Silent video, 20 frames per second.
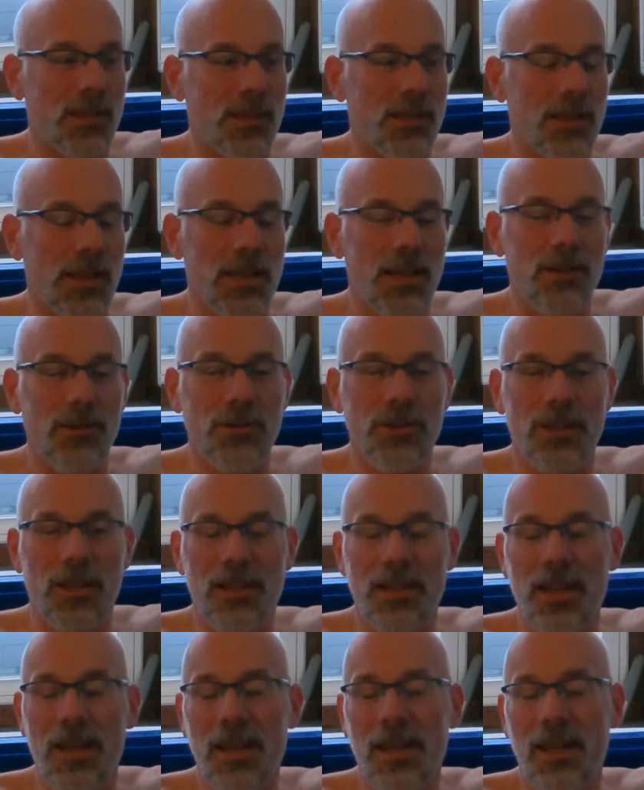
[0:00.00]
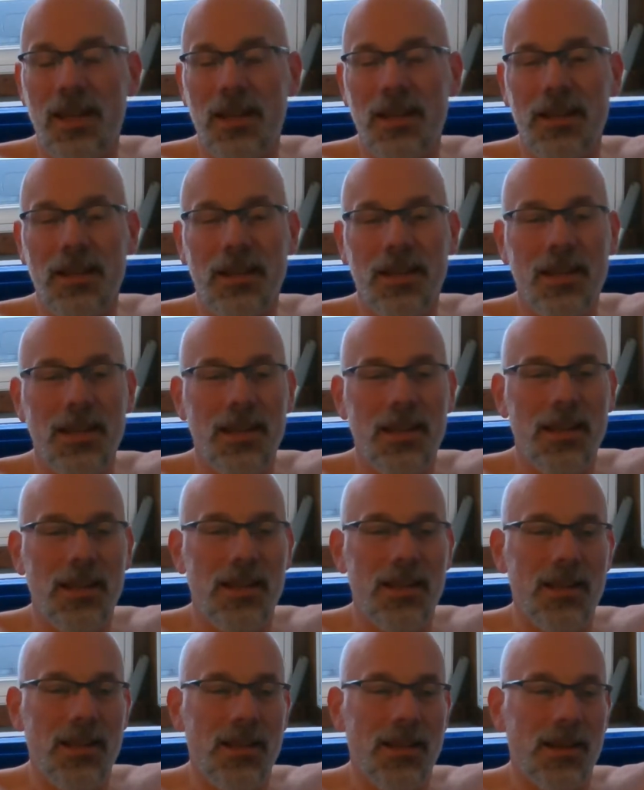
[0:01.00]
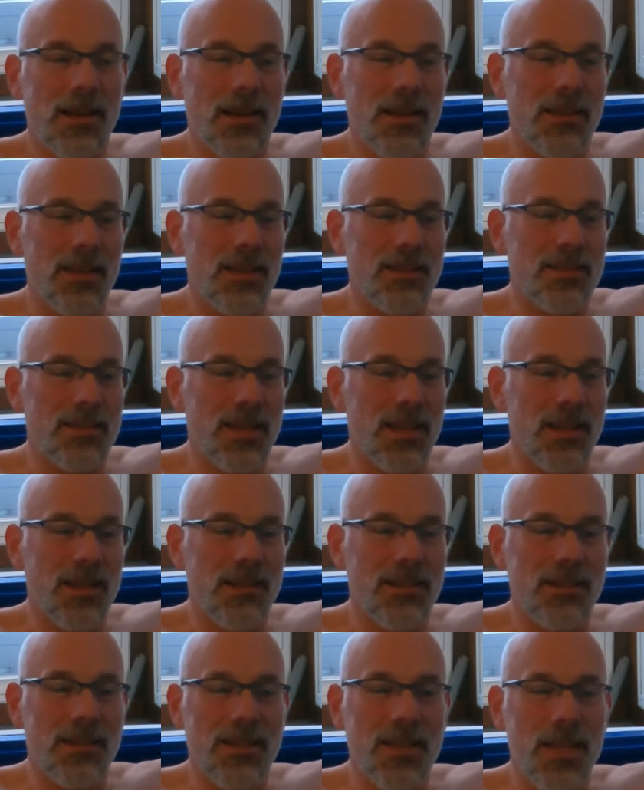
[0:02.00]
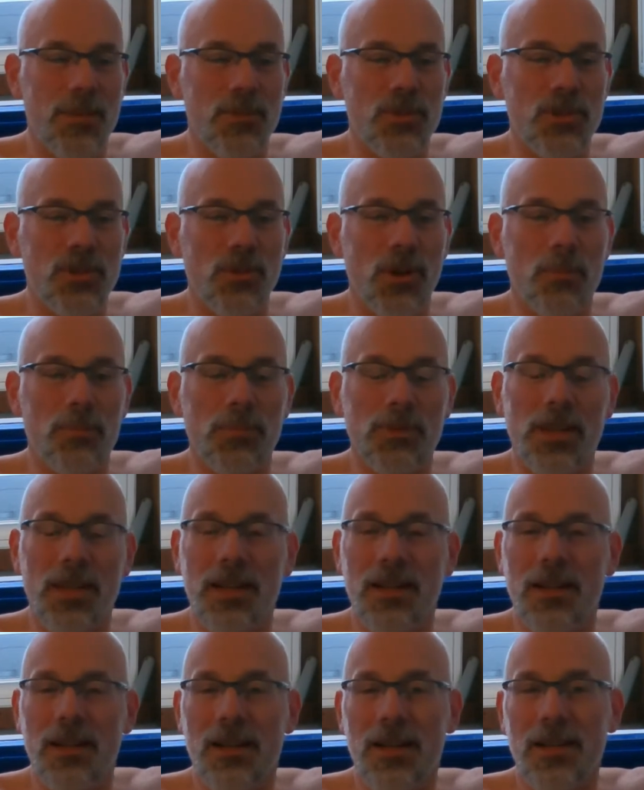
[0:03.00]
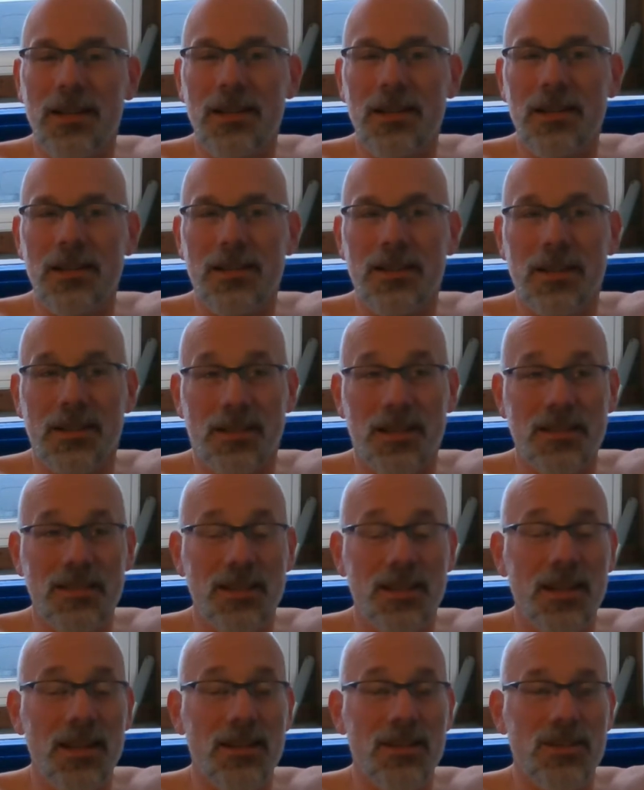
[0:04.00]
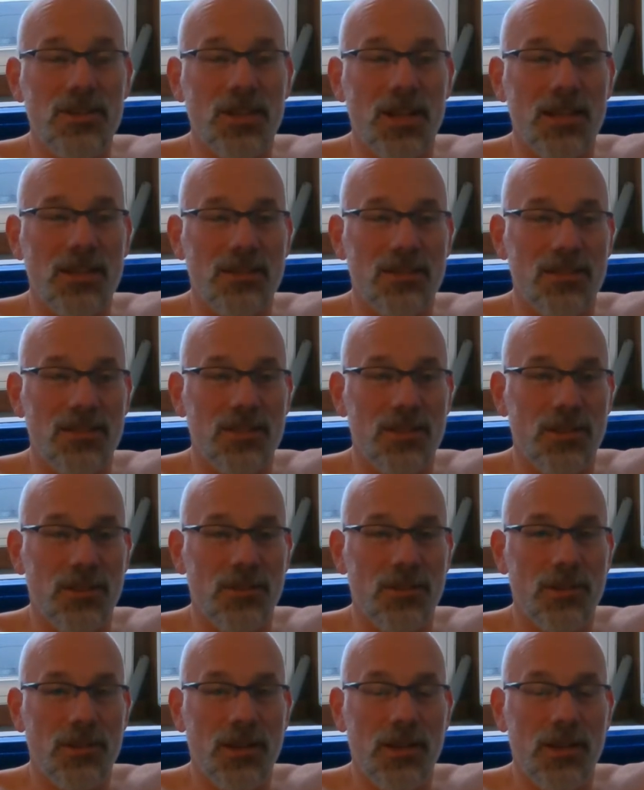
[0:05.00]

Later in the day, they say it keeps you up late at night because it energizes you.